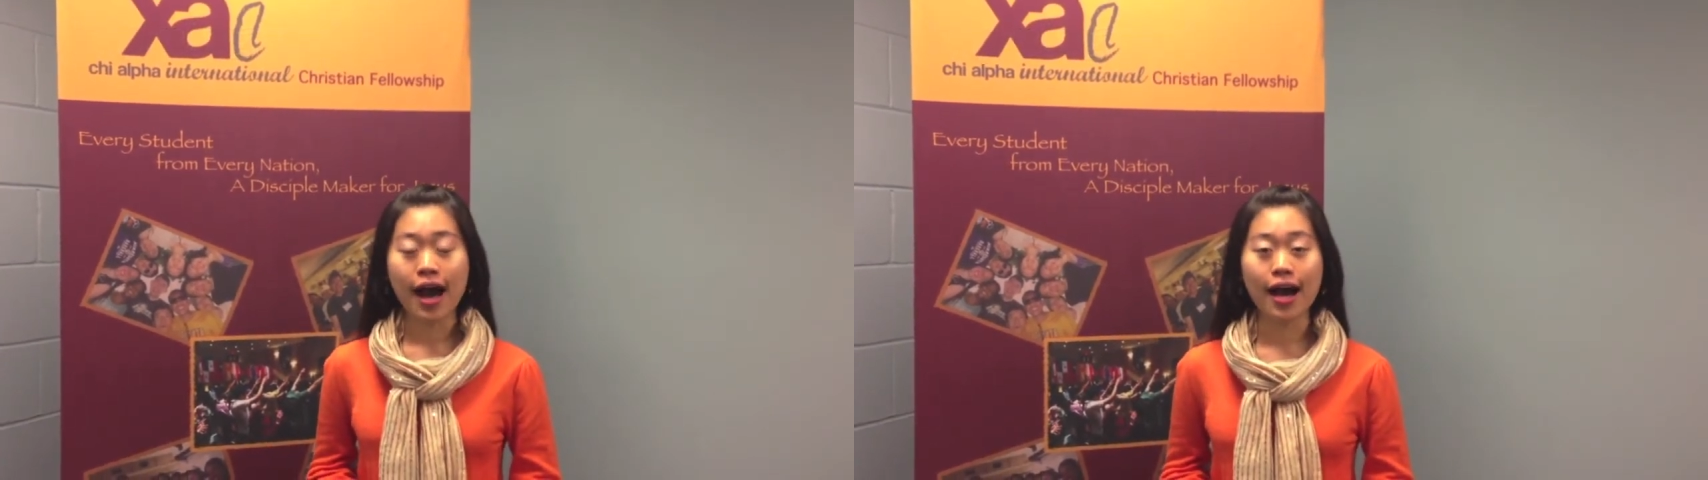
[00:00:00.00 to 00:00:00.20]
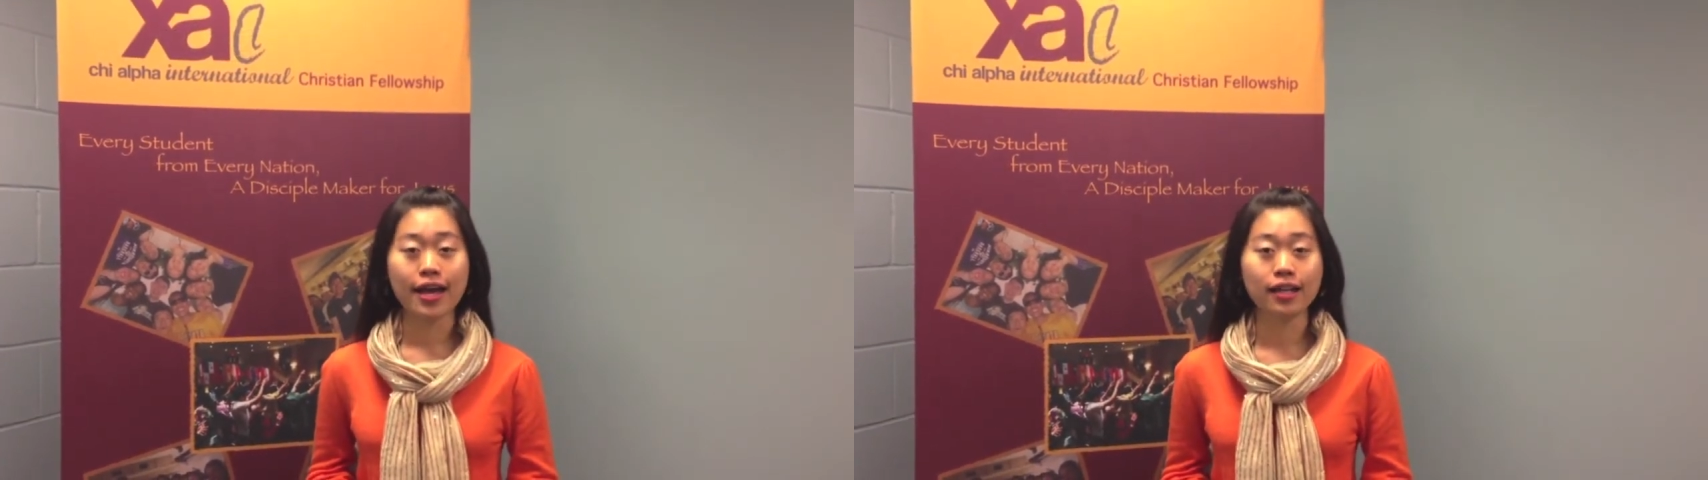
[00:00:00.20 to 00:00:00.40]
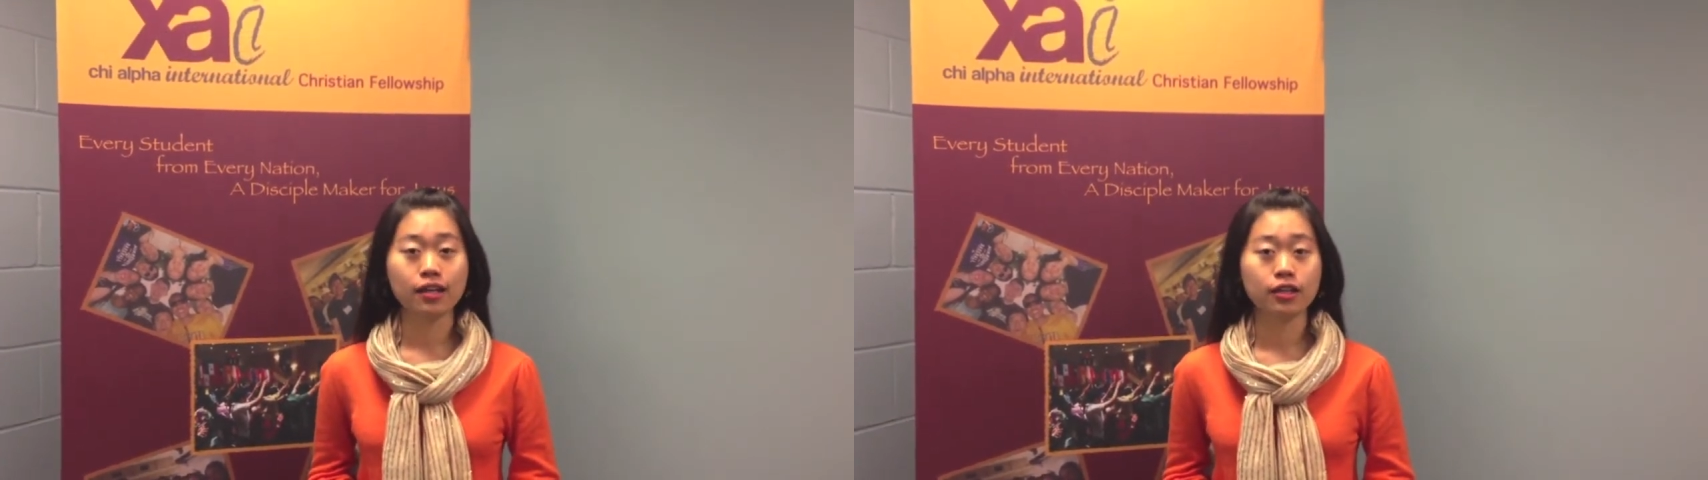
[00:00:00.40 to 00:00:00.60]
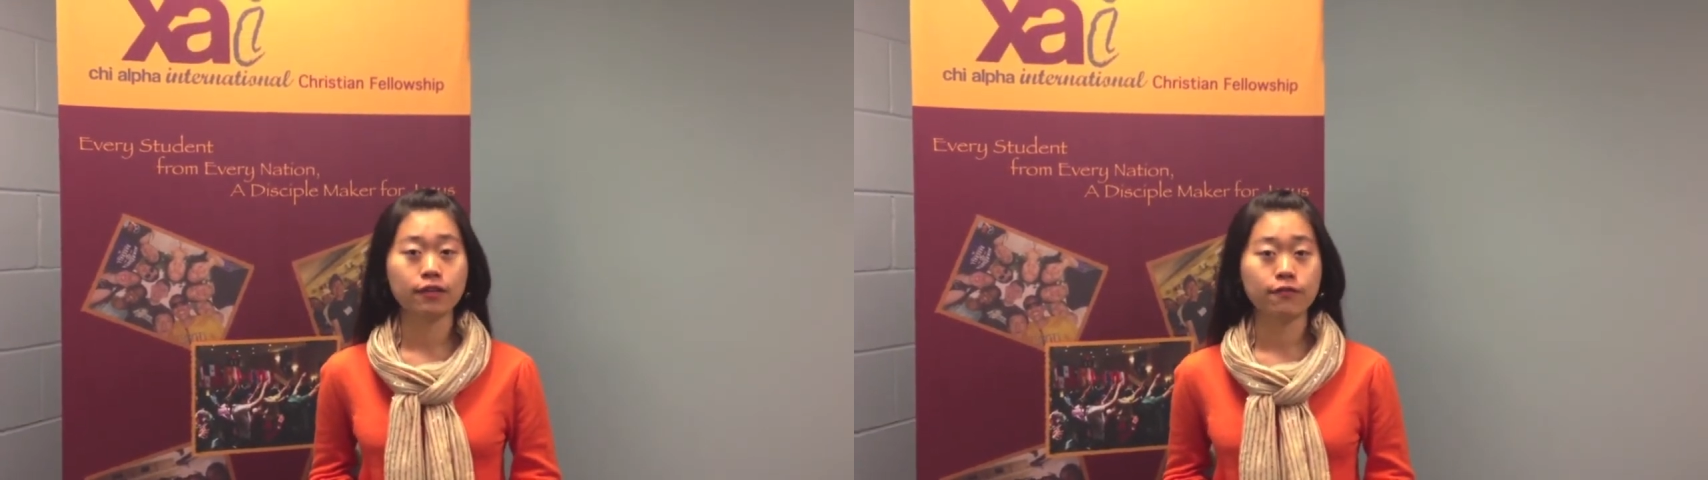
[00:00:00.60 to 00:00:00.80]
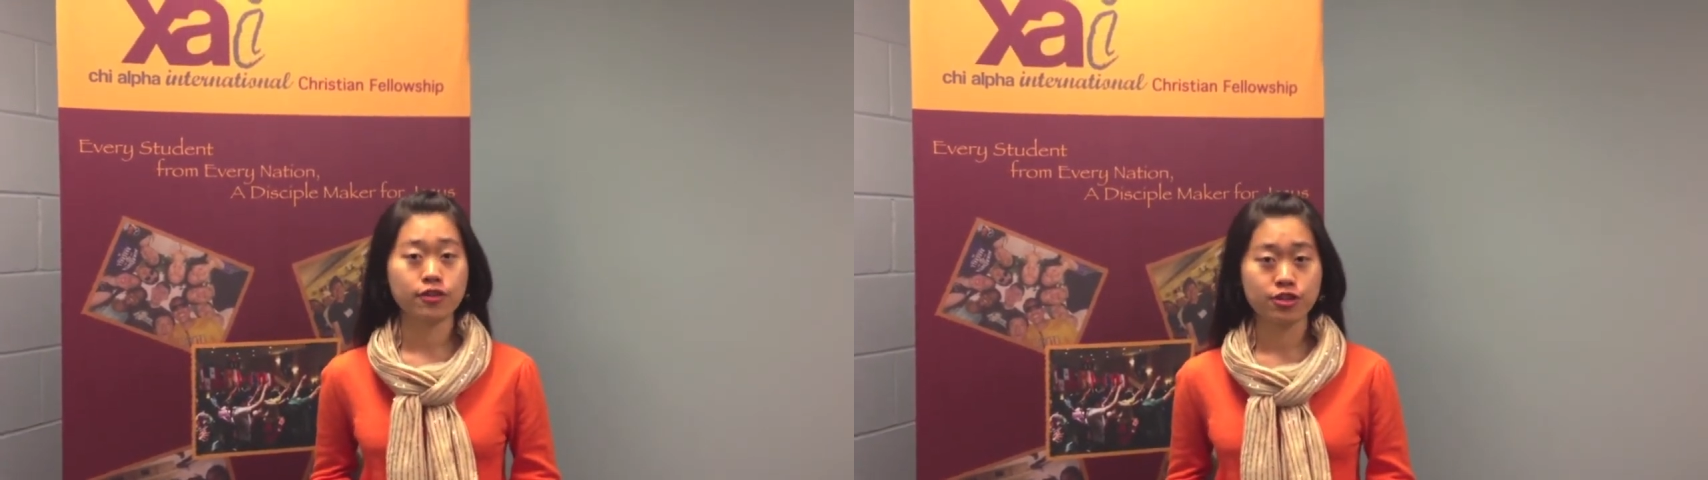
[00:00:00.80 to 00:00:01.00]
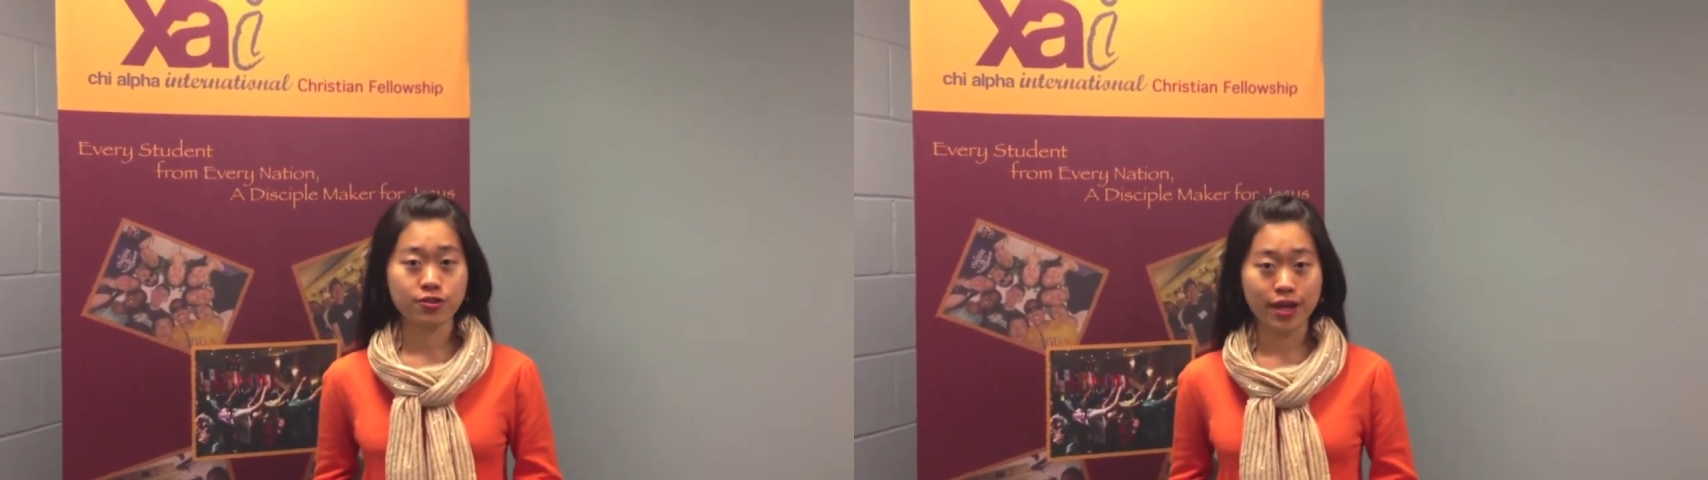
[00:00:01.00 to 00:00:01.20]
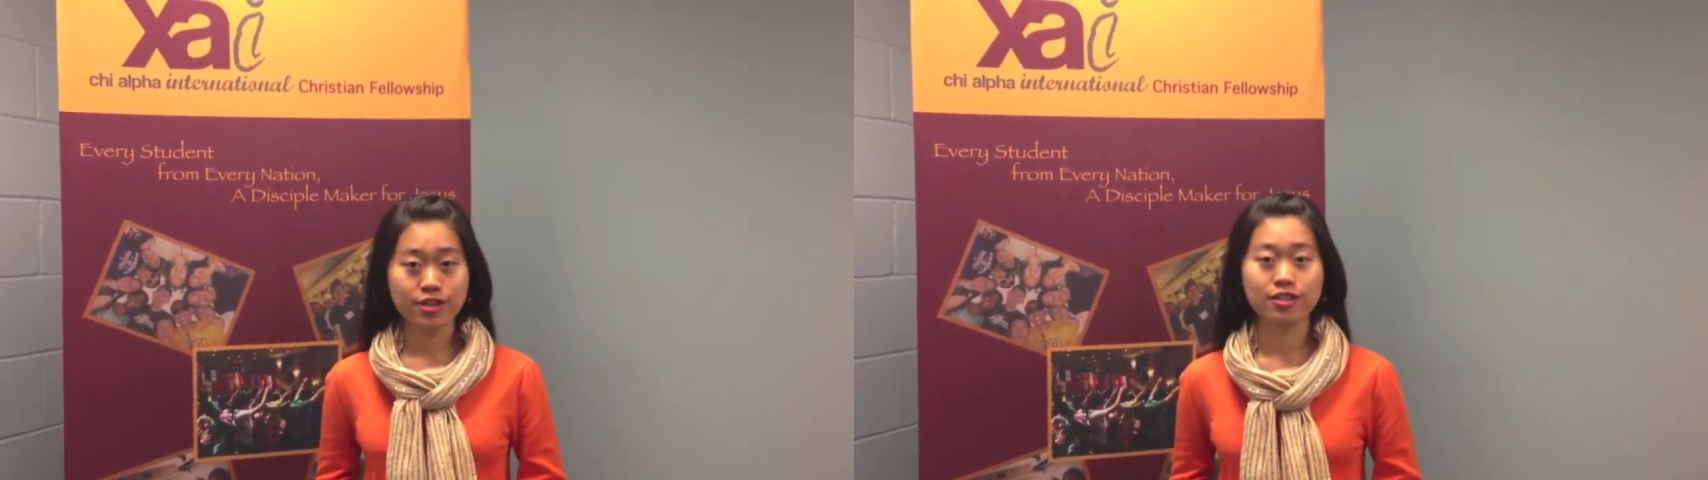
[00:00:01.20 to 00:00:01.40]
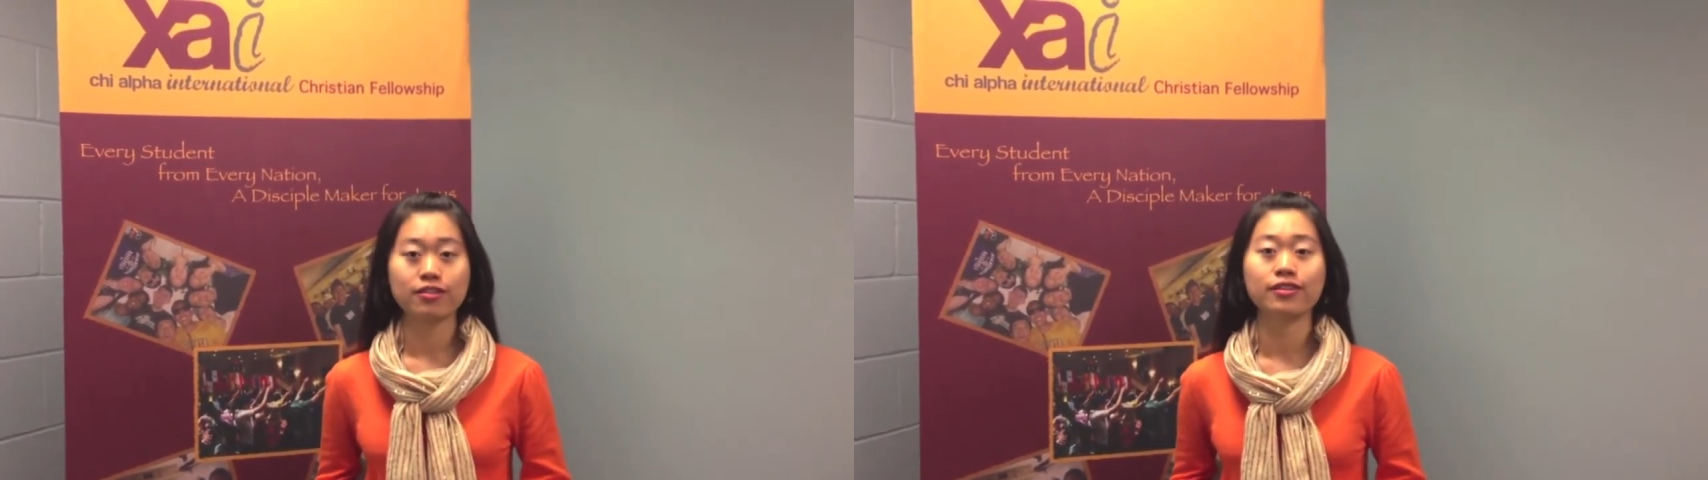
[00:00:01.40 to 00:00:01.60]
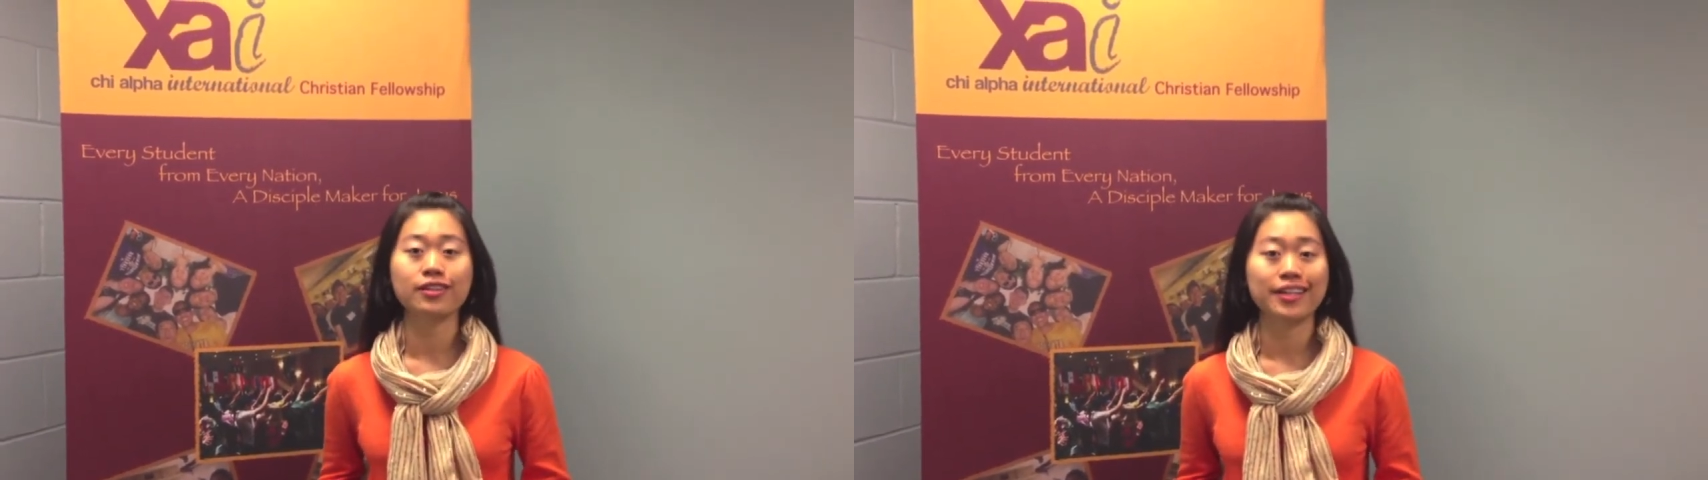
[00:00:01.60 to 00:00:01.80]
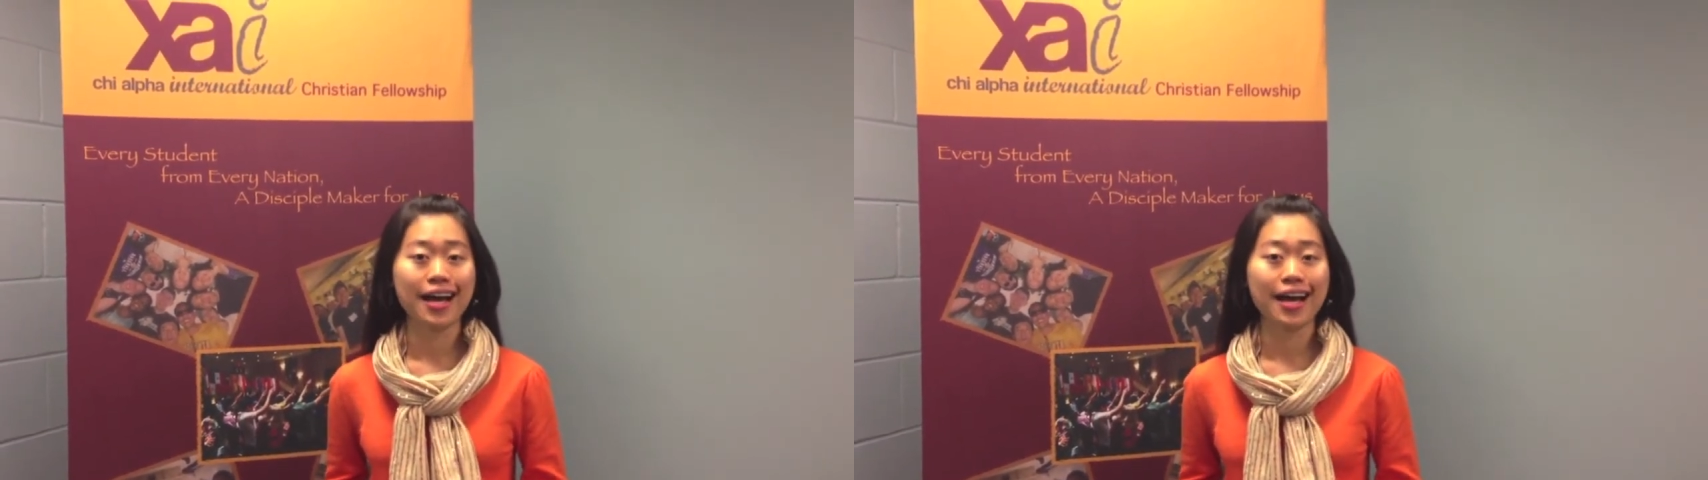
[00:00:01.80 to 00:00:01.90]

I had a lot of frustration,